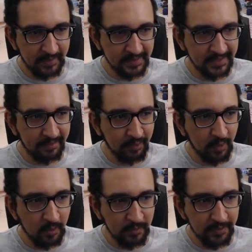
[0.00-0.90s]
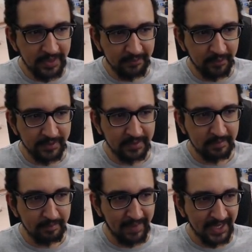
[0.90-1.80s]
several different
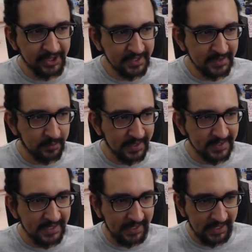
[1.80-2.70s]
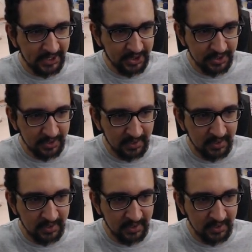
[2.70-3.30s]
meshes. You can see each